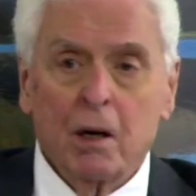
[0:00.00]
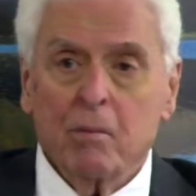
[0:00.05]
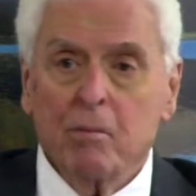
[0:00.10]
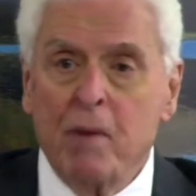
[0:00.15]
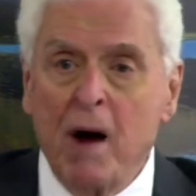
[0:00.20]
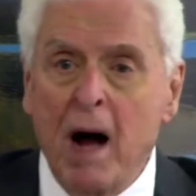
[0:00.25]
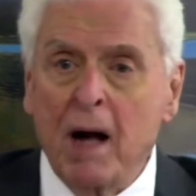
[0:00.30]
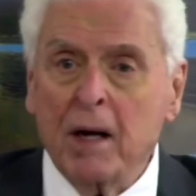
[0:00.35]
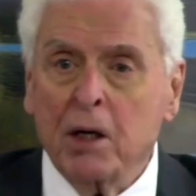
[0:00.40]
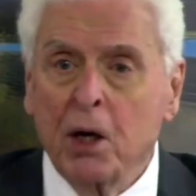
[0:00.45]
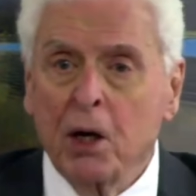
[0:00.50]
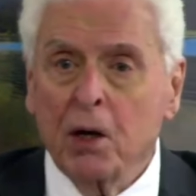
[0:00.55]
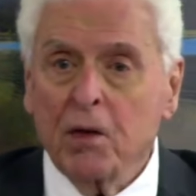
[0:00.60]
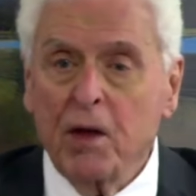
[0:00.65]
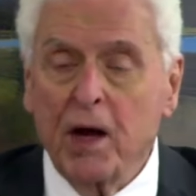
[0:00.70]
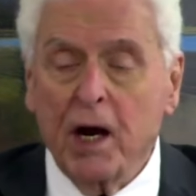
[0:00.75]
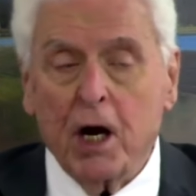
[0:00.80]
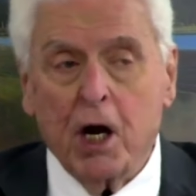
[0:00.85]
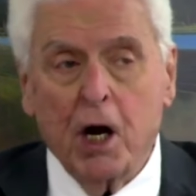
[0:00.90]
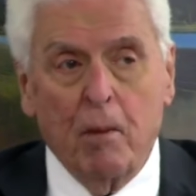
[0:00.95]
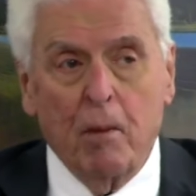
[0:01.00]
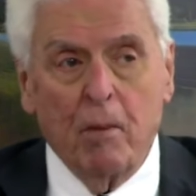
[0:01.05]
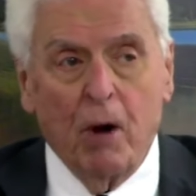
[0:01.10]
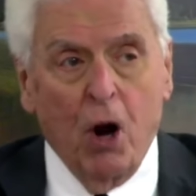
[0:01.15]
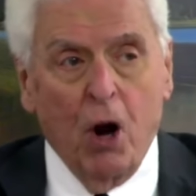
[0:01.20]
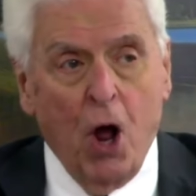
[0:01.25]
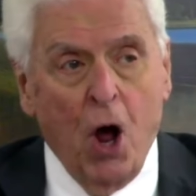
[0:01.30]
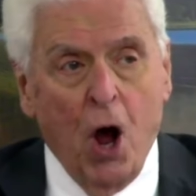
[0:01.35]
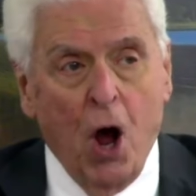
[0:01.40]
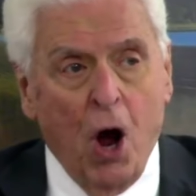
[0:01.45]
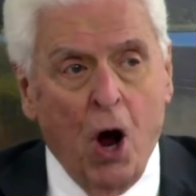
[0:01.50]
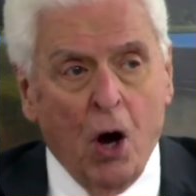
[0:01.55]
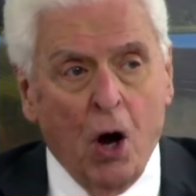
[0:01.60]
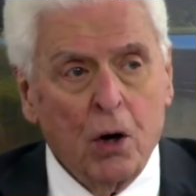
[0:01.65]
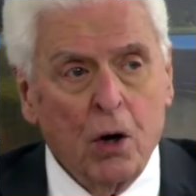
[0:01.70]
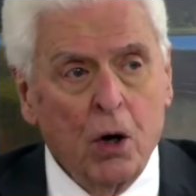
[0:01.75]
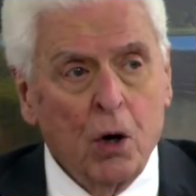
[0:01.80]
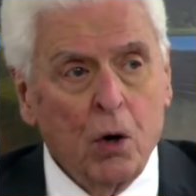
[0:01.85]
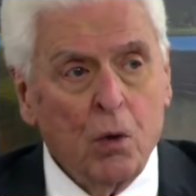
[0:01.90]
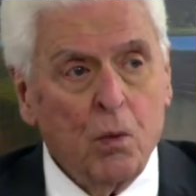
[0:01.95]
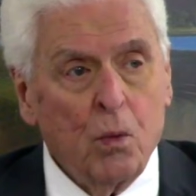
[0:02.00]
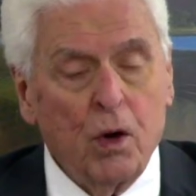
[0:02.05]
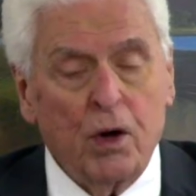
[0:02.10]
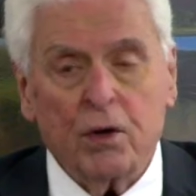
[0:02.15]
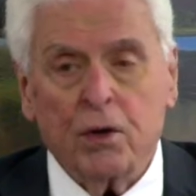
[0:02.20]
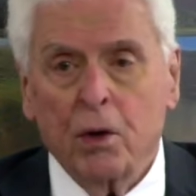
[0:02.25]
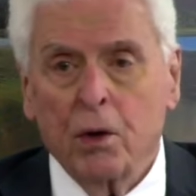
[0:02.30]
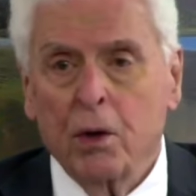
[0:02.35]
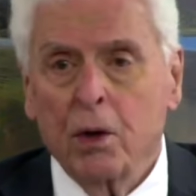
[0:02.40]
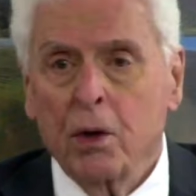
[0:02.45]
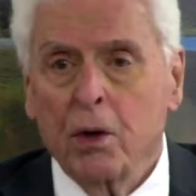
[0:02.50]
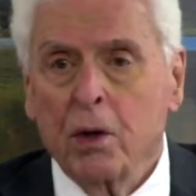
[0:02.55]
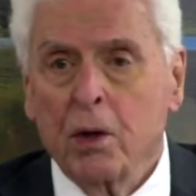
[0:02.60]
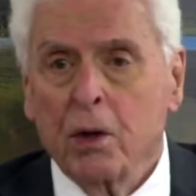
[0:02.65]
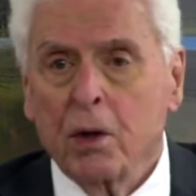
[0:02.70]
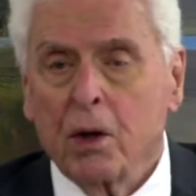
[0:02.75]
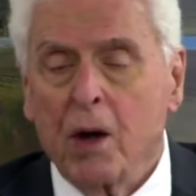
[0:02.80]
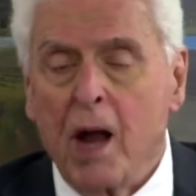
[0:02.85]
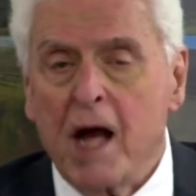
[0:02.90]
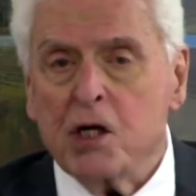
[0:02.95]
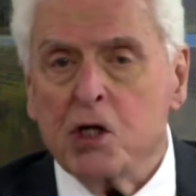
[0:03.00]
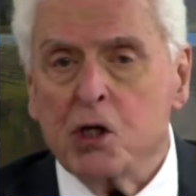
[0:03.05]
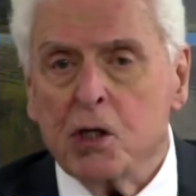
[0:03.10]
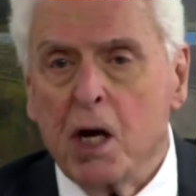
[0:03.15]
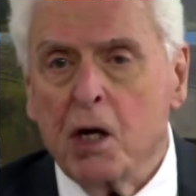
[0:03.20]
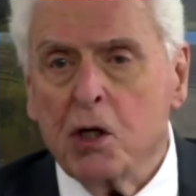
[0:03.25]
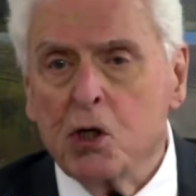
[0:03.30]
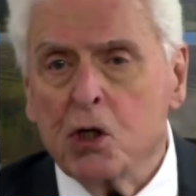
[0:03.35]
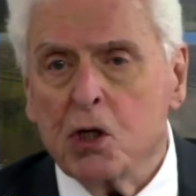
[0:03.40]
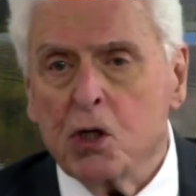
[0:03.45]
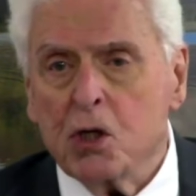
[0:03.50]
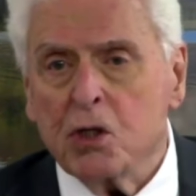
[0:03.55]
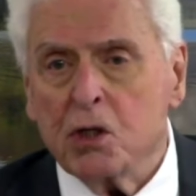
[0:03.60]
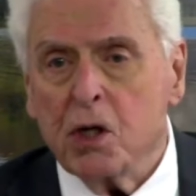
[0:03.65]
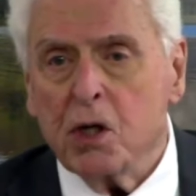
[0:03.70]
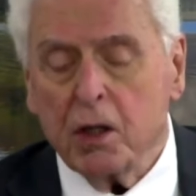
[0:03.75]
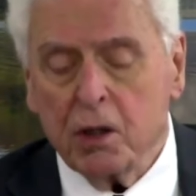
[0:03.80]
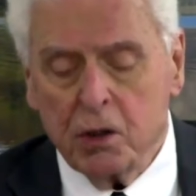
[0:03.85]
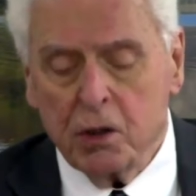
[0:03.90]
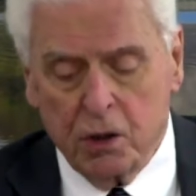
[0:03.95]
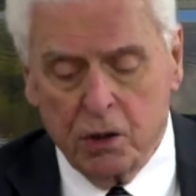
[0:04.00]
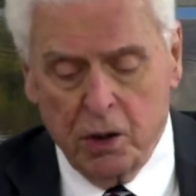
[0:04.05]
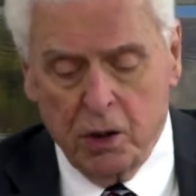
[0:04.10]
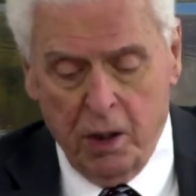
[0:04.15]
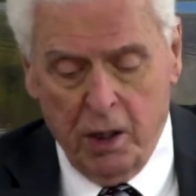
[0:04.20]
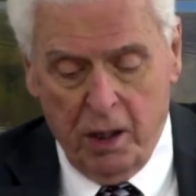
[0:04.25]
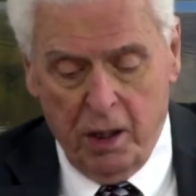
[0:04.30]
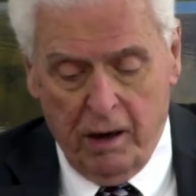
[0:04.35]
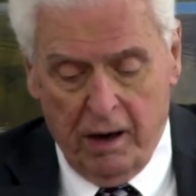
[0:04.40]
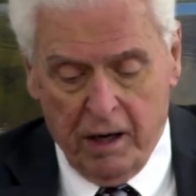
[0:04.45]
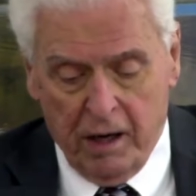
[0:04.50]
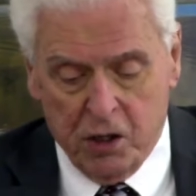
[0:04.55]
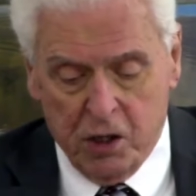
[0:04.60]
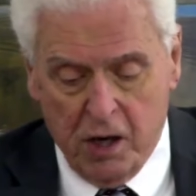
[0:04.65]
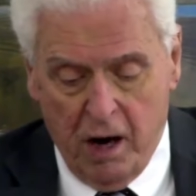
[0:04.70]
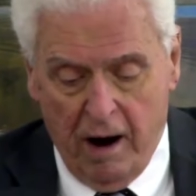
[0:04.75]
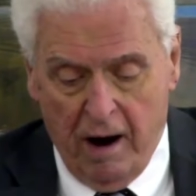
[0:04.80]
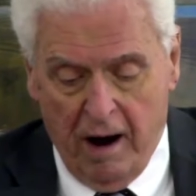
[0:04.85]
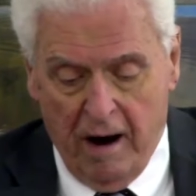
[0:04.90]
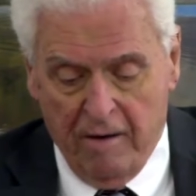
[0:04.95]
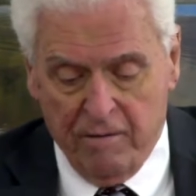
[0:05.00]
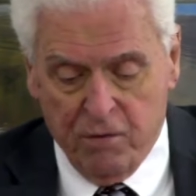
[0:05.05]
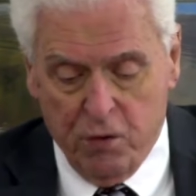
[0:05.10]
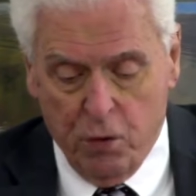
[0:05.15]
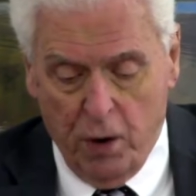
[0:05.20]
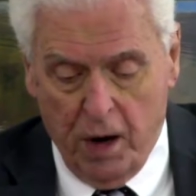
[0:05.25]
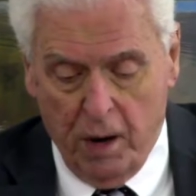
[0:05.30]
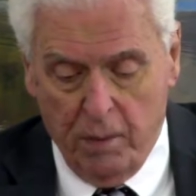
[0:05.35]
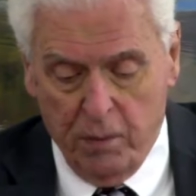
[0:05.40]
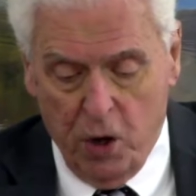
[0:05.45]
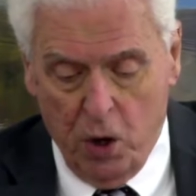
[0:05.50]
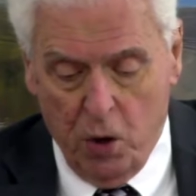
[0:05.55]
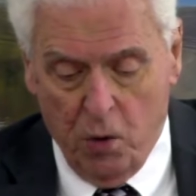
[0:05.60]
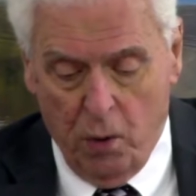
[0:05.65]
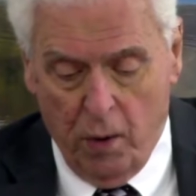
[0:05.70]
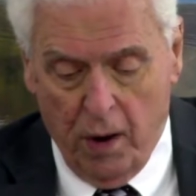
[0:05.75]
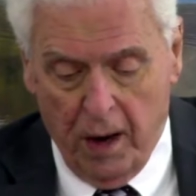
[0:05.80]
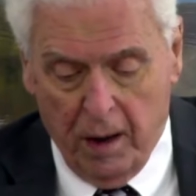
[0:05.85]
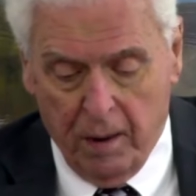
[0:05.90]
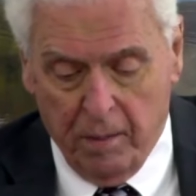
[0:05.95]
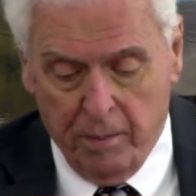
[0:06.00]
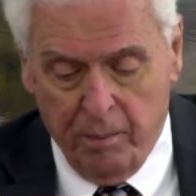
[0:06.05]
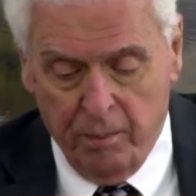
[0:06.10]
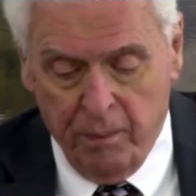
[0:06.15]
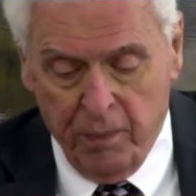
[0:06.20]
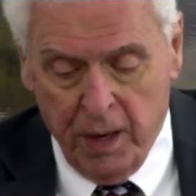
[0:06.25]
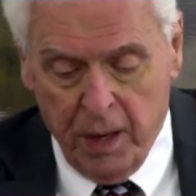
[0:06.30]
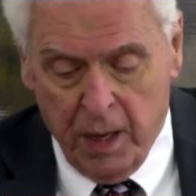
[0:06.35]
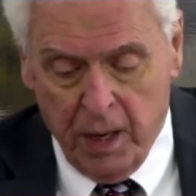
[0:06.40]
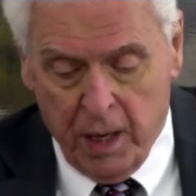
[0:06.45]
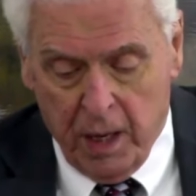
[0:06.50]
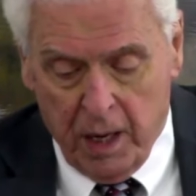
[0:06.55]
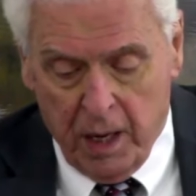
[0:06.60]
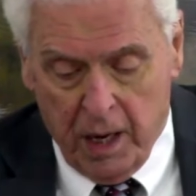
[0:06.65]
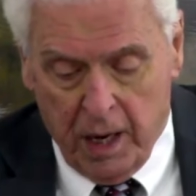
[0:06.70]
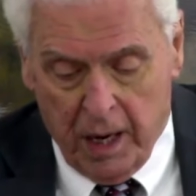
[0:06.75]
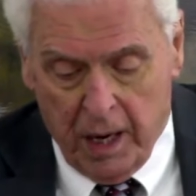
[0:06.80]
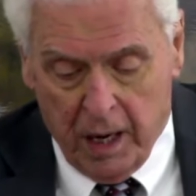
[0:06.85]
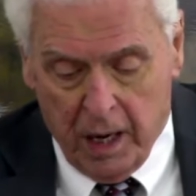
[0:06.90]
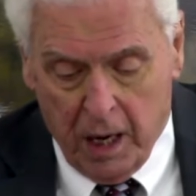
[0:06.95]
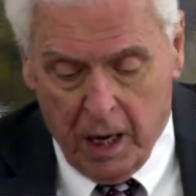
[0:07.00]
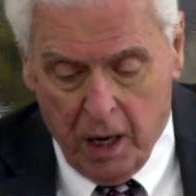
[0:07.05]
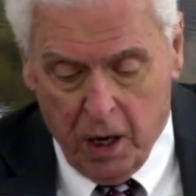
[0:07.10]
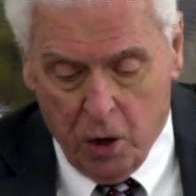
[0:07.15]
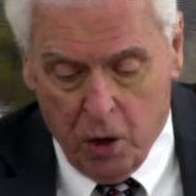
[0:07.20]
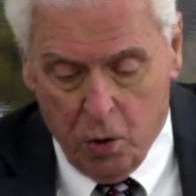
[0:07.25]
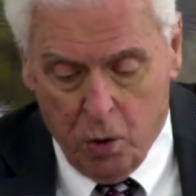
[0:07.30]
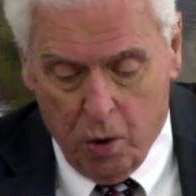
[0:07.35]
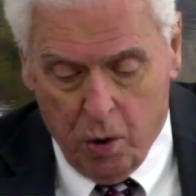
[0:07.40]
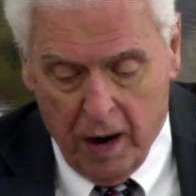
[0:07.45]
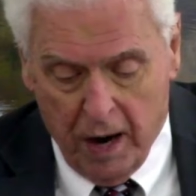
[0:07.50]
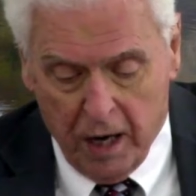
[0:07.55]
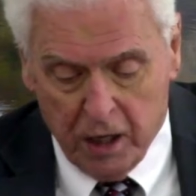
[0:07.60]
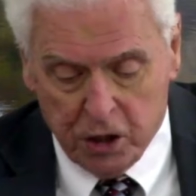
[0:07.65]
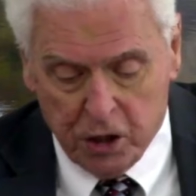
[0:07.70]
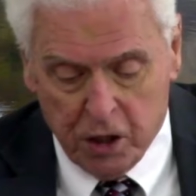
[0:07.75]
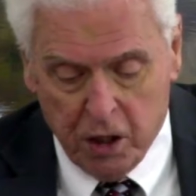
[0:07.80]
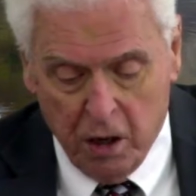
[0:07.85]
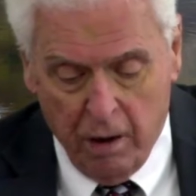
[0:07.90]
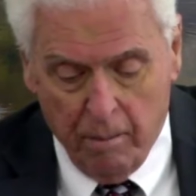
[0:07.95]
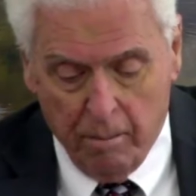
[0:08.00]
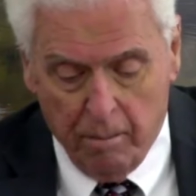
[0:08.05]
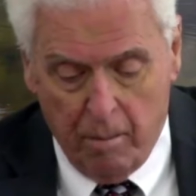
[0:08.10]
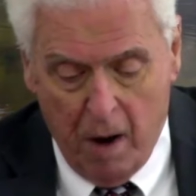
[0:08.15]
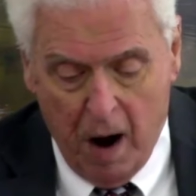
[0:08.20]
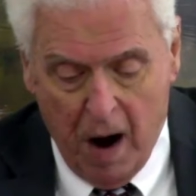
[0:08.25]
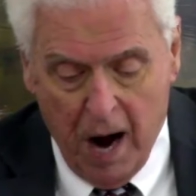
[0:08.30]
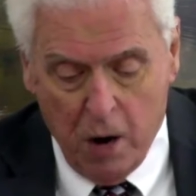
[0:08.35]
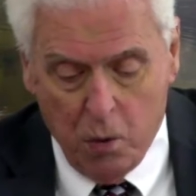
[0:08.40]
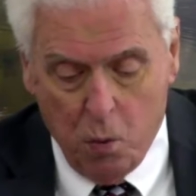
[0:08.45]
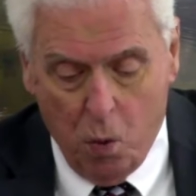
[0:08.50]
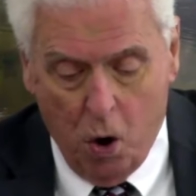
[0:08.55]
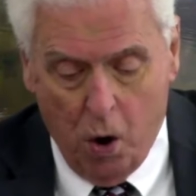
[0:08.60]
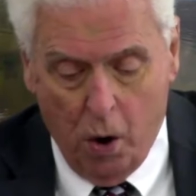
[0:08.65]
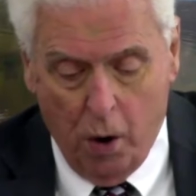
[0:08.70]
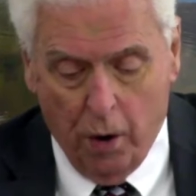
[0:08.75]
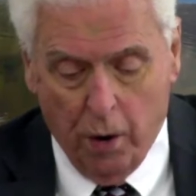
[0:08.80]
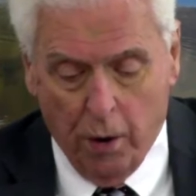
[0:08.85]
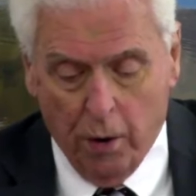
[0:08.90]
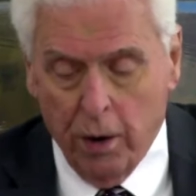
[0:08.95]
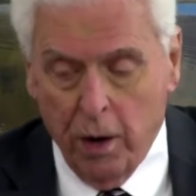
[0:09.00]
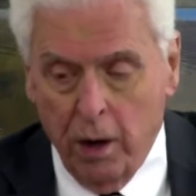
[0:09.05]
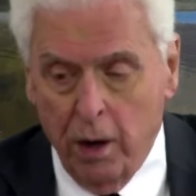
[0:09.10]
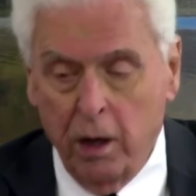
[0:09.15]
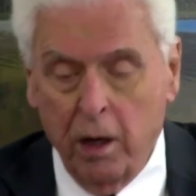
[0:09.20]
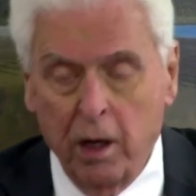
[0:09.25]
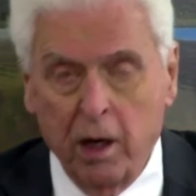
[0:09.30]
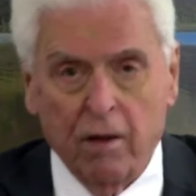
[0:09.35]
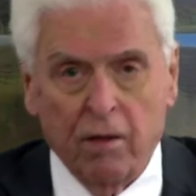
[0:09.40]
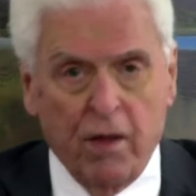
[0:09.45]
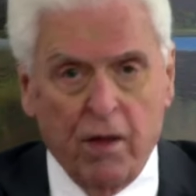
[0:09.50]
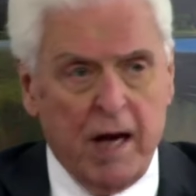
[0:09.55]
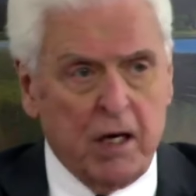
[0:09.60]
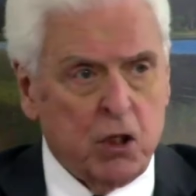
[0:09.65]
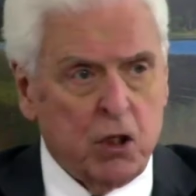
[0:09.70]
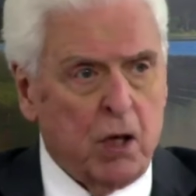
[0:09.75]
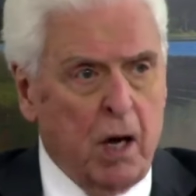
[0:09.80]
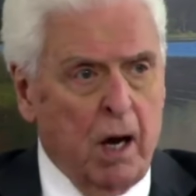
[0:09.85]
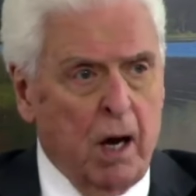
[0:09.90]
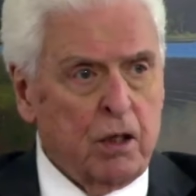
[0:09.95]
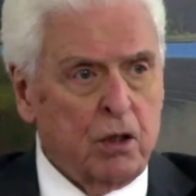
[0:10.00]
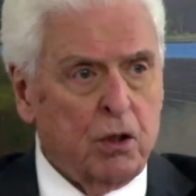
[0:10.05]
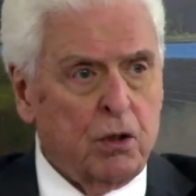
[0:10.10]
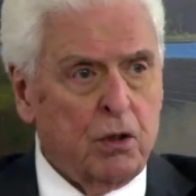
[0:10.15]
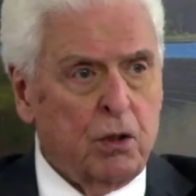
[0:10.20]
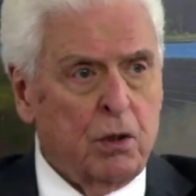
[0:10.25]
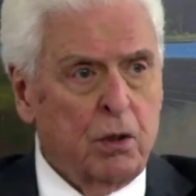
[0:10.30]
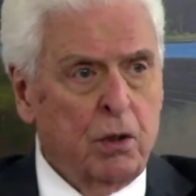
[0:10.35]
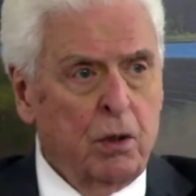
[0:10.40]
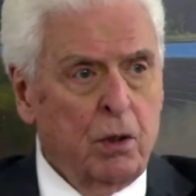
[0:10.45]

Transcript: But they come along with licentiousness and say, I've dreamed a dream. And he who has my word, that's us.